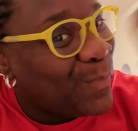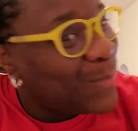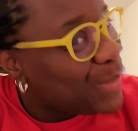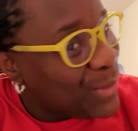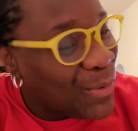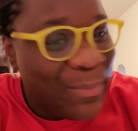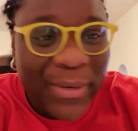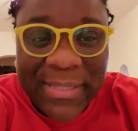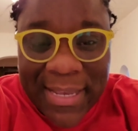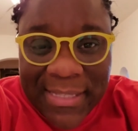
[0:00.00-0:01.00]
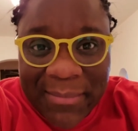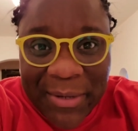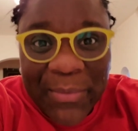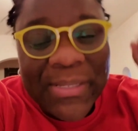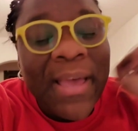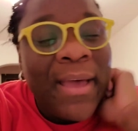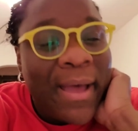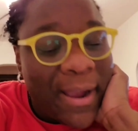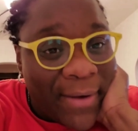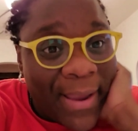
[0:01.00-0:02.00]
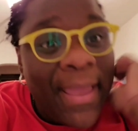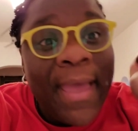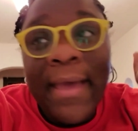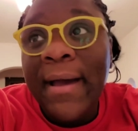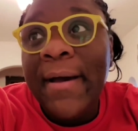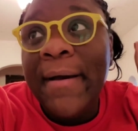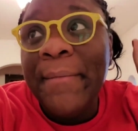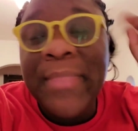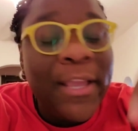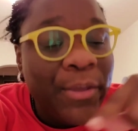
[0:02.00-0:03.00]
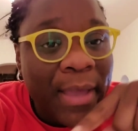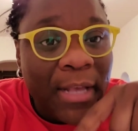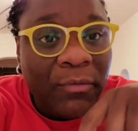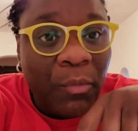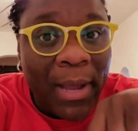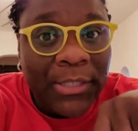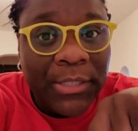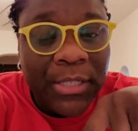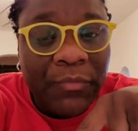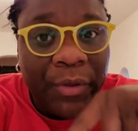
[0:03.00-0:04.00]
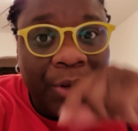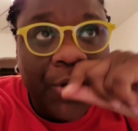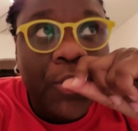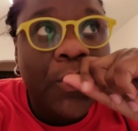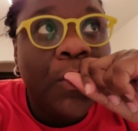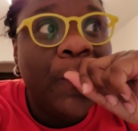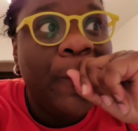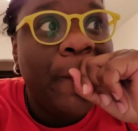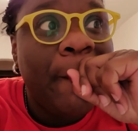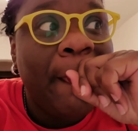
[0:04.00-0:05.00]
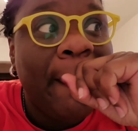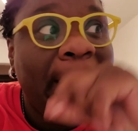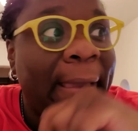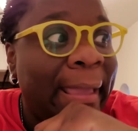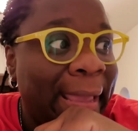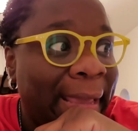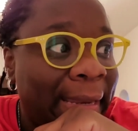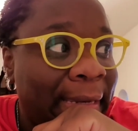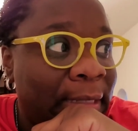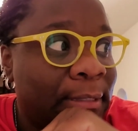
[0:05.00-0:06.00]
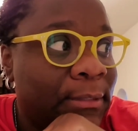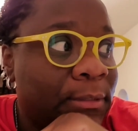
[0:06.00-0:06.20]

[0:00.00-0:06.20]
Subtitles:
your notebook, take some notes. All right. Thank you guys for watching this video. And